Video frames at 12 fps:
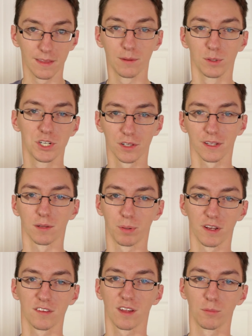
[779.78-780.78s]
The original
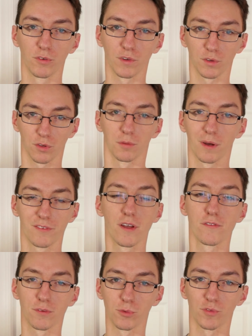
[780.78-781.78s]
Independence Day movie was one of my
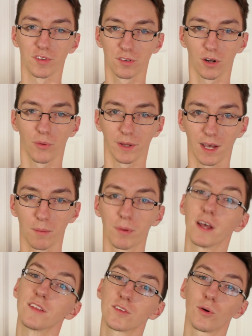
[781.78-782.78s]
favorite movies growing up,
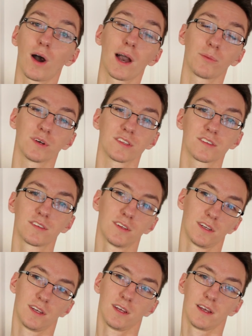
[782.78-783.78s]
and so I was
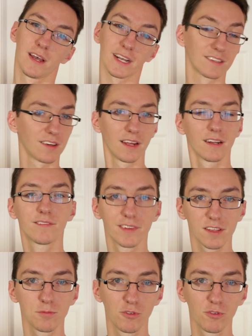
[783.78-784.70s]
excited for this